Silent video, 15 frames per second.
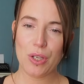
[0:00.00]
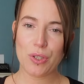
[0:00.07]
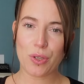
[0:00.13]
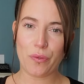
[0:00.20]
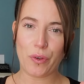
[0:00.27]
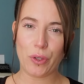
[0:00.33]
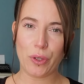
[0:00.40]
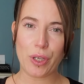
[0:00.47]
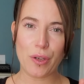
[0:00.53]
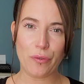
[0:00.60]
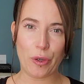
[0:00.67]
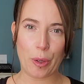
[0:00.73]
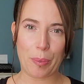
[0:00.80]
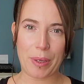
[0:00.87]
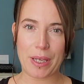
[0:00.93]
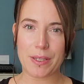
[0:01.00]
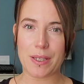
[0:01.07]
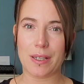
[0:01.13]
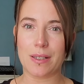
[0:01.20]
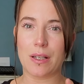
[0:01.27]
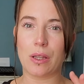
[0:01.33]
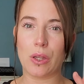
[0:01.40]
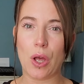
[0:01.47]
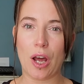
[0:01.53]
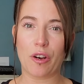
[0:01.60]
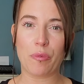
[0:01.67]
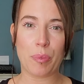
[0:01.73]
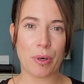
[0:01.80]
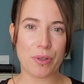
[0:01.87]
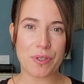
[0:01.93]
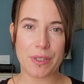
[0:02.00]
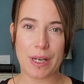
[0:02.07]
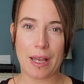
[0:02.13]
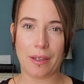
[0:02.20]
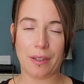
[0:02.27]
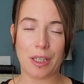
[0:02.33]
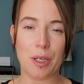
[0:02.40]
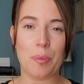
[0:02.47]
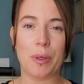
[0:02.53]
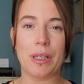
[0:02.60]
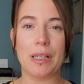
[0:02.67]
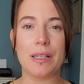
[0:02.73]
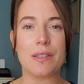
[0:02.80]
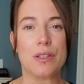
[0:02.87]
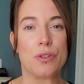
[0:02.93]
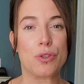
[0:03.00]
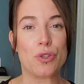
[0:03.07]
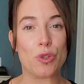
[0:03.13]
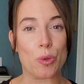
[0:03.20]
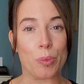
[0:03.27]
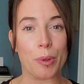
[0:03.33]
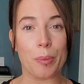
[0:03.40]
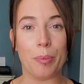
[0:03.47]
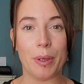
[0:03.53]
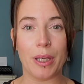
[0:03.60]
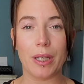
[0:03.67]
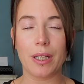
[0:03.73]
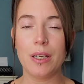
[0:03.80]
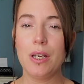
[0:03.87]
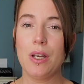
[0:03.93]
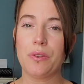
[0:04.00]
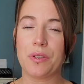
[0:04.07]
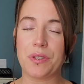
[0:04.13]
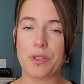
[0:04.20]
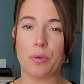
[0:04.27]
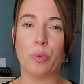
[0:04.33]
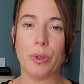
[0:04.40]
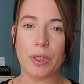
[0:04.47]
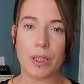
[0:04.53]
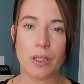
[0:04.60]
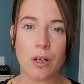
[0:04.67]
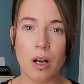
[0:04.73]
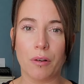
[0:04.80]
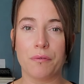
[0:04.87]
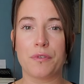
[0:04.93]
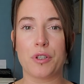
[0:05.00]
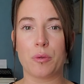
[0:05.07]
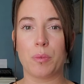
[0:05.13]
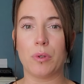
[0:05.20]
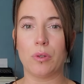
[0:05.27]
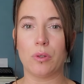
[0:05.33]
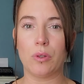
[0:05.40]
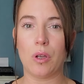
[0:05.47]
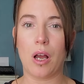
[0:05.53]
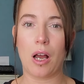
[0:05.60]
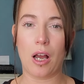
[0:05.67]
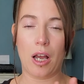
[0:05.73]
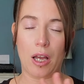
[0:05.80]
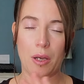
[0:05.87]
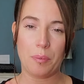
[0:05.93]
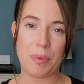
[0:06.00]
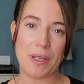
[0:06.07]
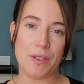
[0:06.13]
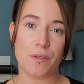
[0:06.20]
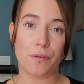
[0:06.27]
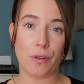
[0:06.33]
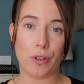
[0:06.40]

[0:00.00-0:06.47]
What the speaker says: So if you're looking for a piece that has a lot of personality but it isn't super big, this is a really comfortable piece for